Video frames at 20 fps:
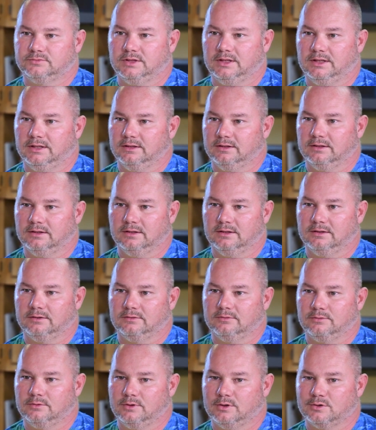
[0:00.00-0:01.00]
And uh,
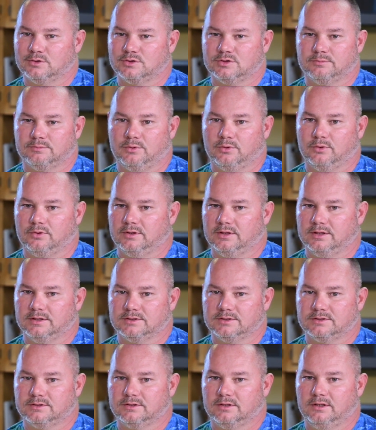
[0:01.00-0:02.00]
their support
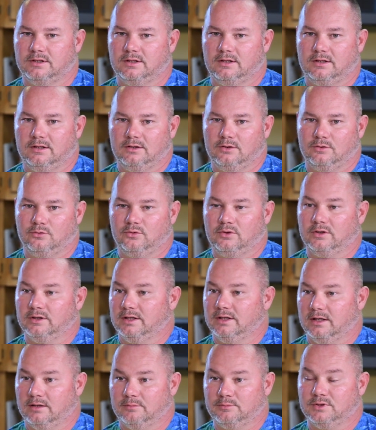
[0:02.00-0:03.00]
has really
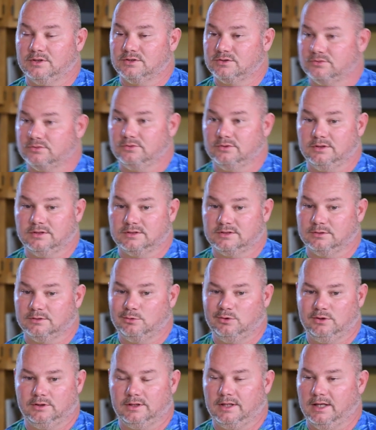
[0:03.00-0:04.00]
helped us through this. It
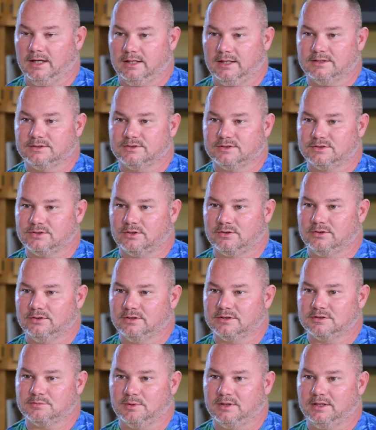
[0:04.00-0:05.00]
really has. It's hard to
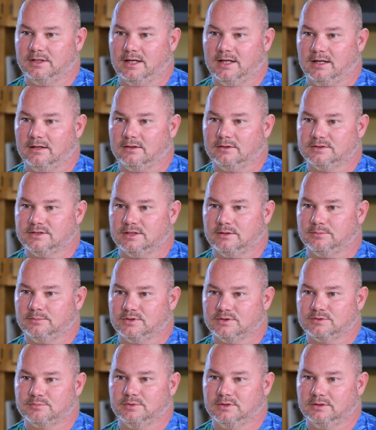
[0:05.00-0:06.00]
explain how it's helped
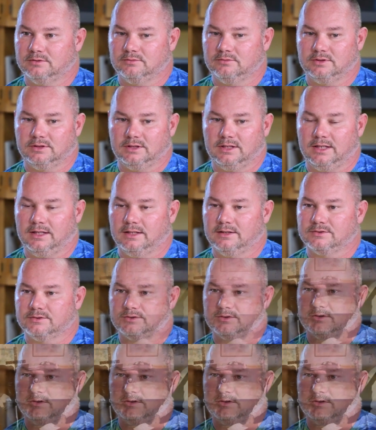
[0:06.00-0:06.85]
us, but it really has.